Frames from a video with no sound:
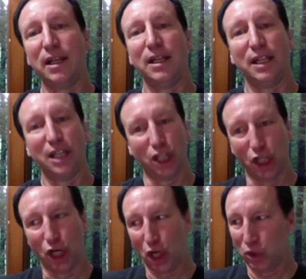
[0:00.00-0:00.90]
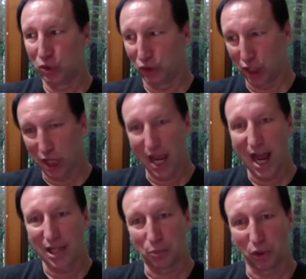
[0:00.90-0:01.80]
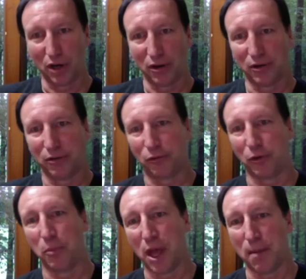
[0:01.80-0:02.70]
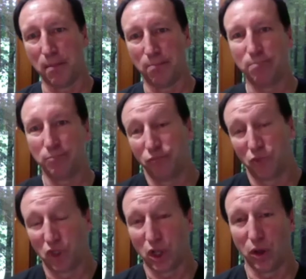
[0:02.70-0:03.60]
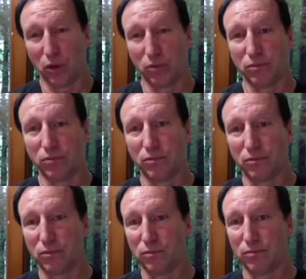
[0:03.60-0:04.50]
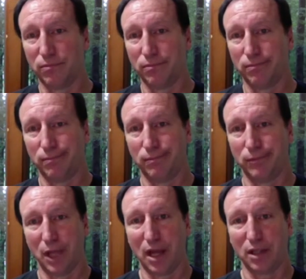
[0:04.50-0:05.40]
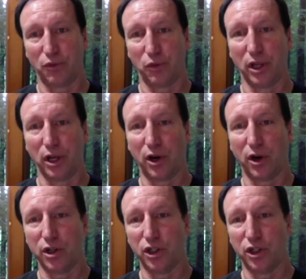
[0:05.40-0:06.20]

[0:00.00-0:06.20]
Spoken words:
you know, the diaspora from them. So, yeah, it's really encouraging.